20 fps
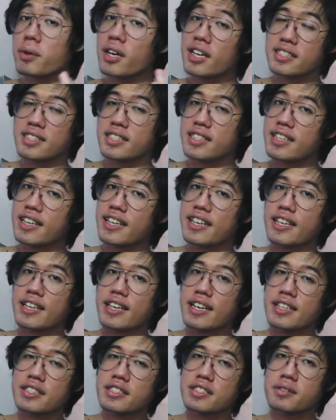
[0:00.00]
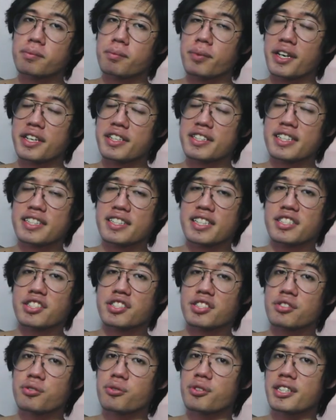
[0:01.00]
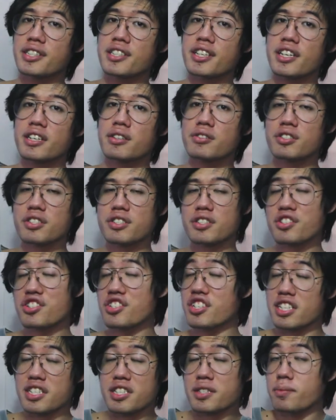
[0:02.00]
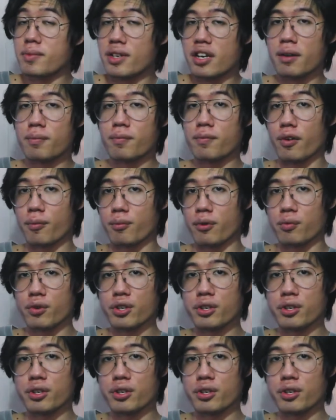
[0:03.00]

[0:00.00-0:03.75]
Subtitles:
But in any case, paying attention to detail just shuts me up from the